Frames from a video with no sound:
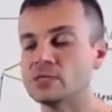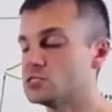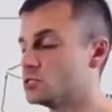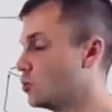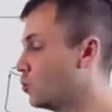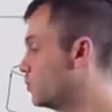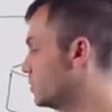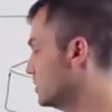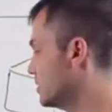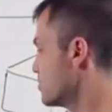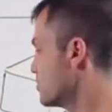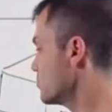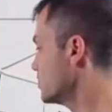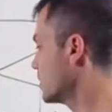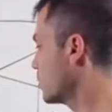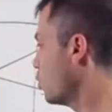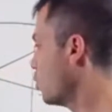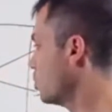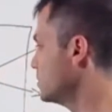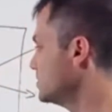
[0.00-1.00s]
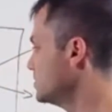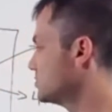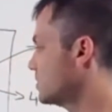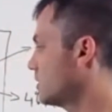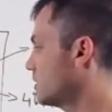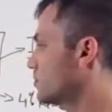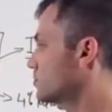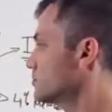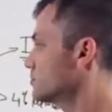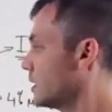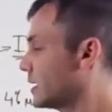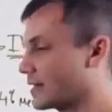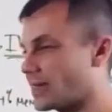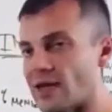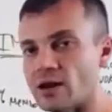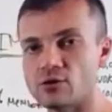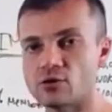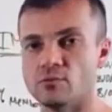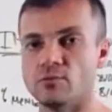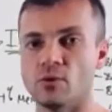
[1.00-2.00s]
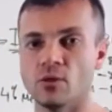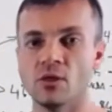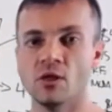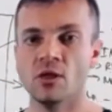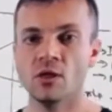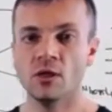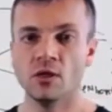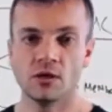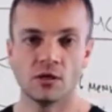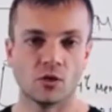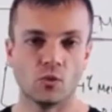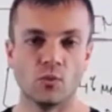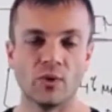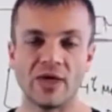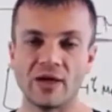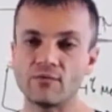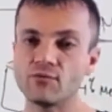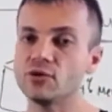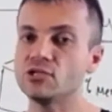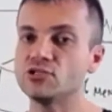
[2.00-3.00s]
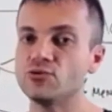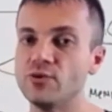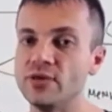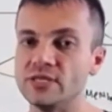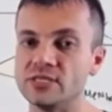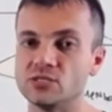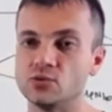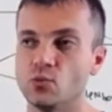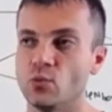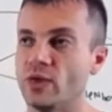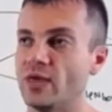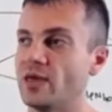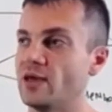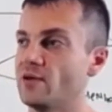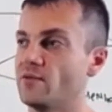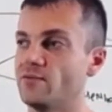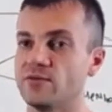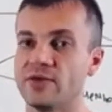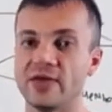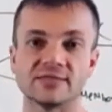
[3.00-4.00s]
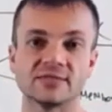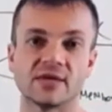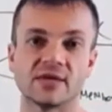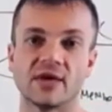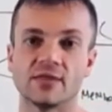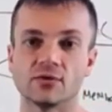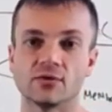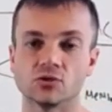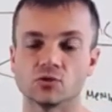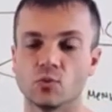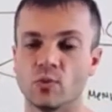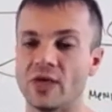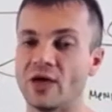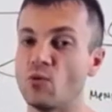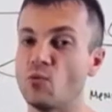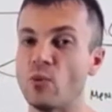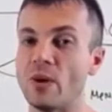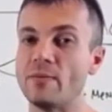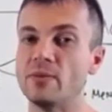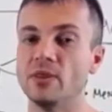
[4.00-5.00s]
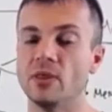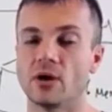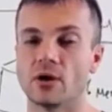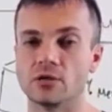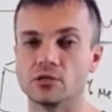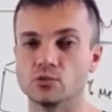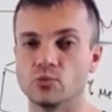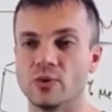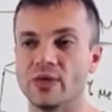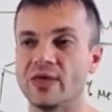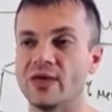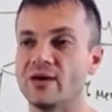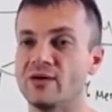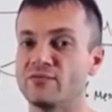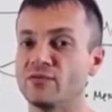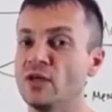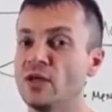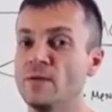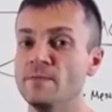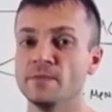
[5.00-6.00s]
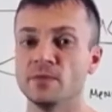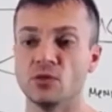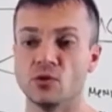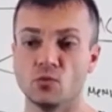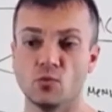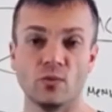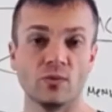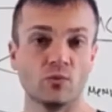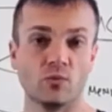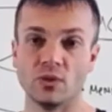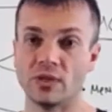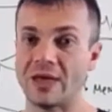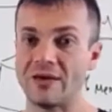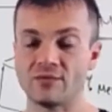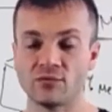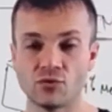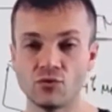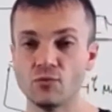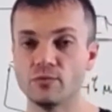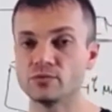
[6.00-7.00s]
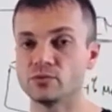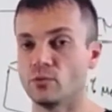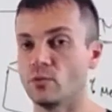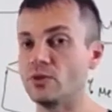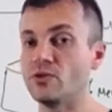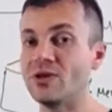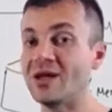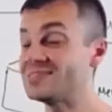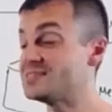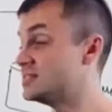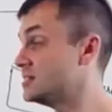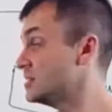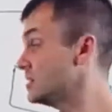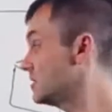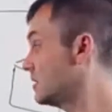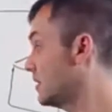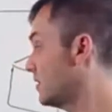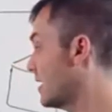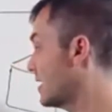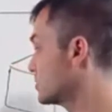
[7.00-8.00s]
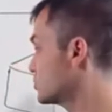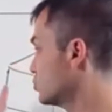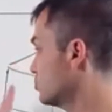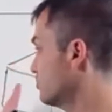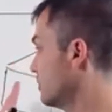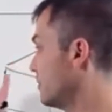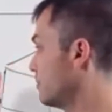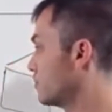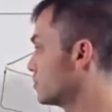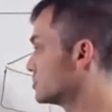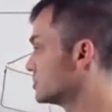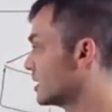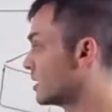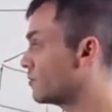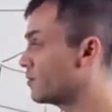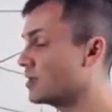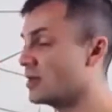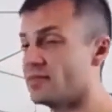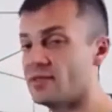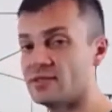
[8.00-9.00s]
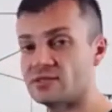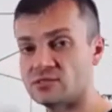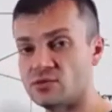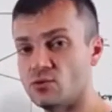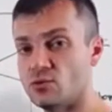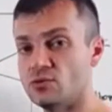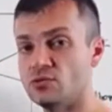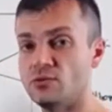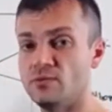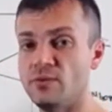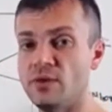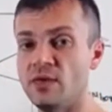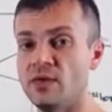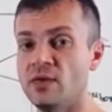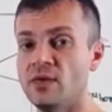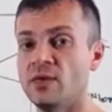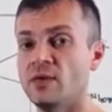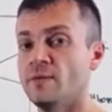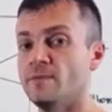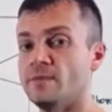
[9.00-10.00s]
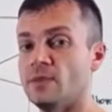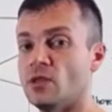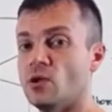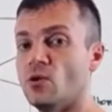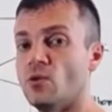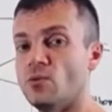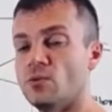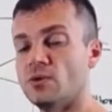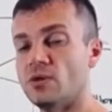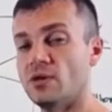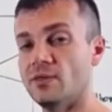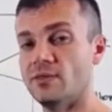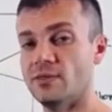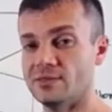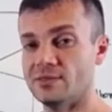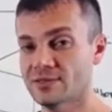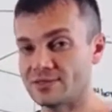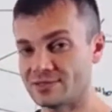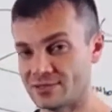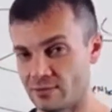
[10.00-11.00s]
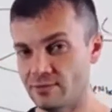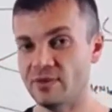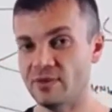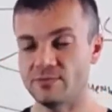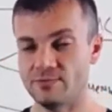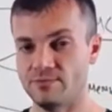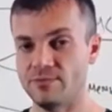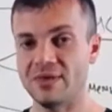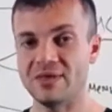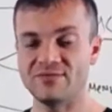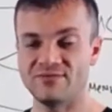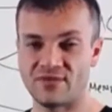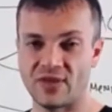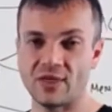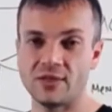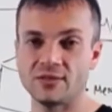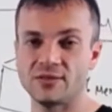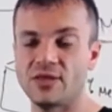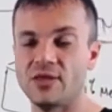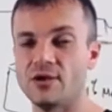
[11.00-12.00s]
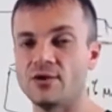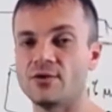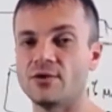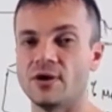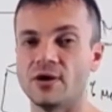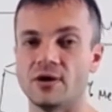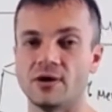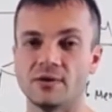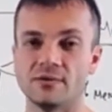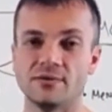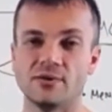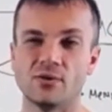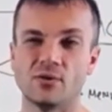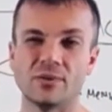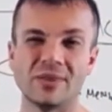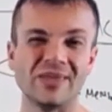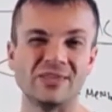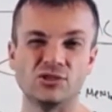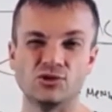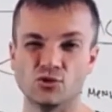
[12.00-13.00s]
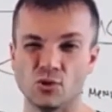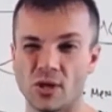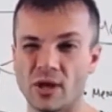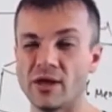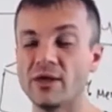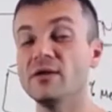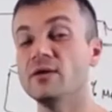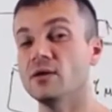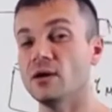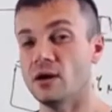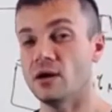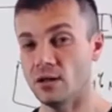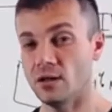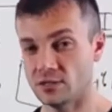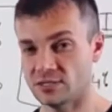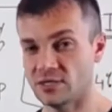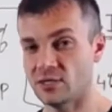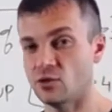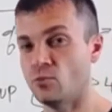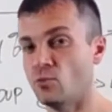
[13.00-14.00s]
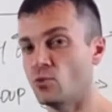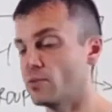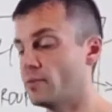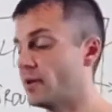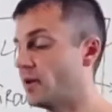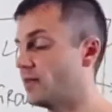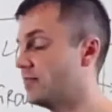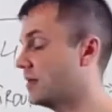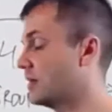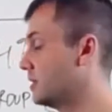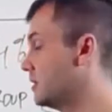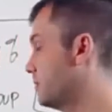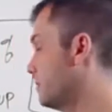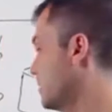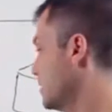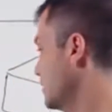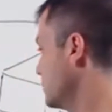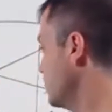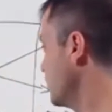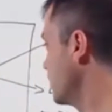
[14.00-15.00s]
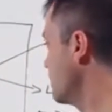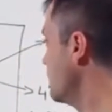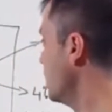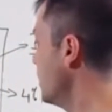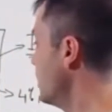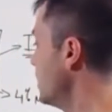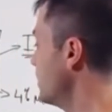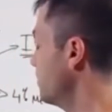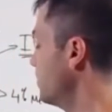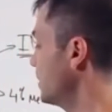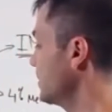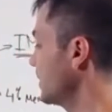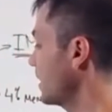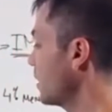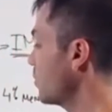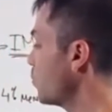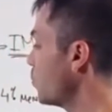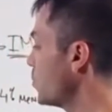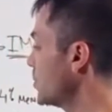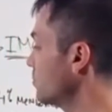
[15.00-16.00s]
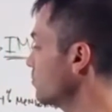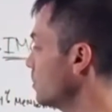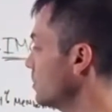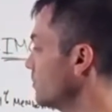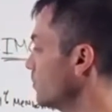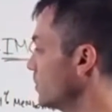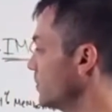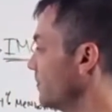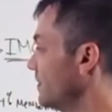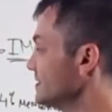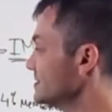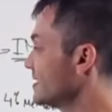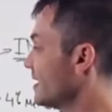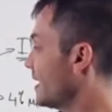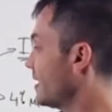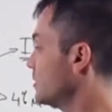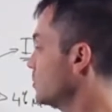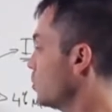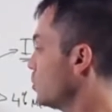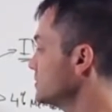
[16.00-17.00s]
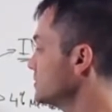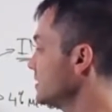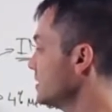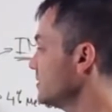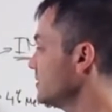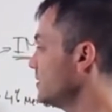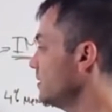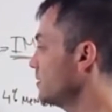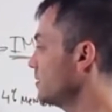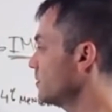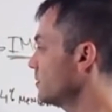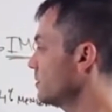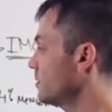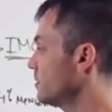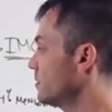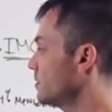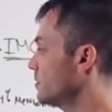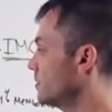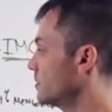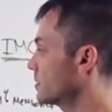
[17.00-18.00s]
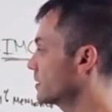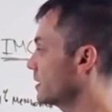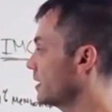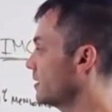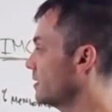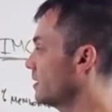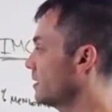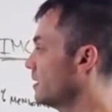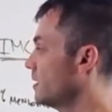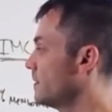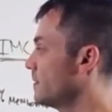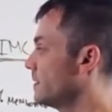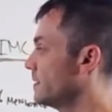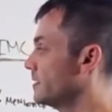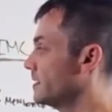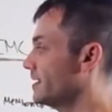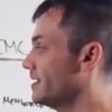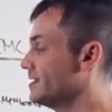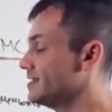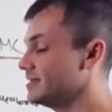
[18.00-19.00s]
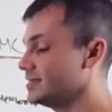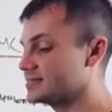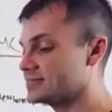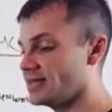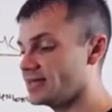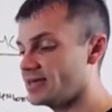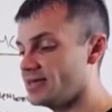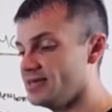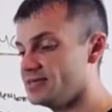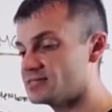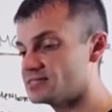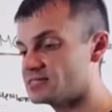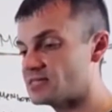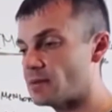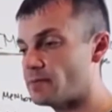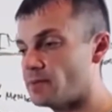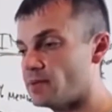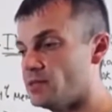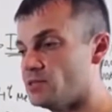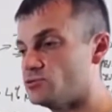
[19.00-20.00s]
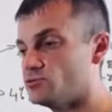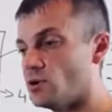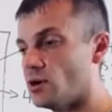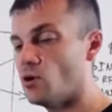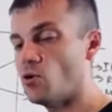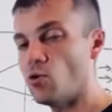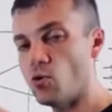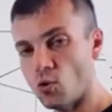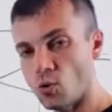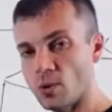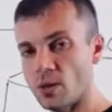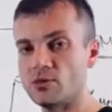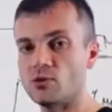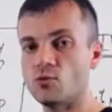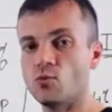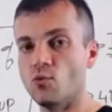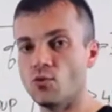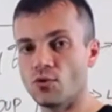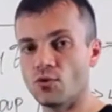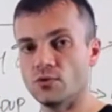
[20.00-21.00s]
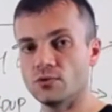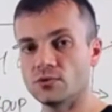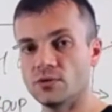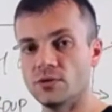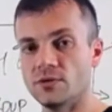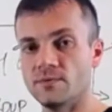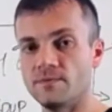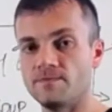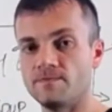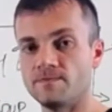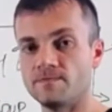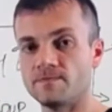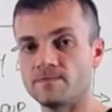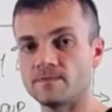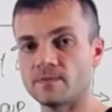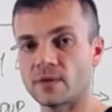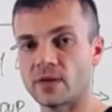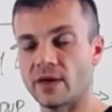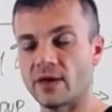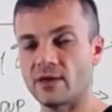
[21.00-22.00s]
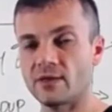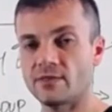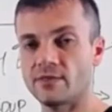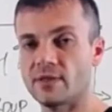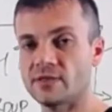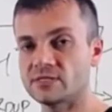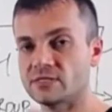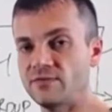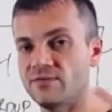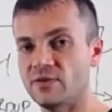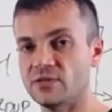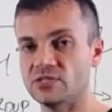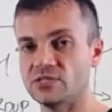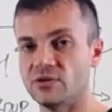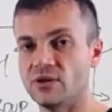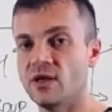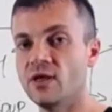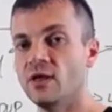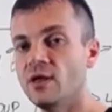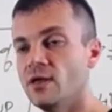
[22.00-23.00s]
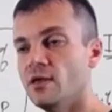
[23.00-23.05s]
So we literally hold each other accountable. We have retreats, we have get-togethers, we have webinars, we have, we'll have groups. When you guys see the actual members area, that's going to be, that's going to be unveiled here, late July. I'll tell you more about that in a minute here. But I want, when this guy logs in here, okay, it's like he's stepping into a whole other world. Okay, that's the vision.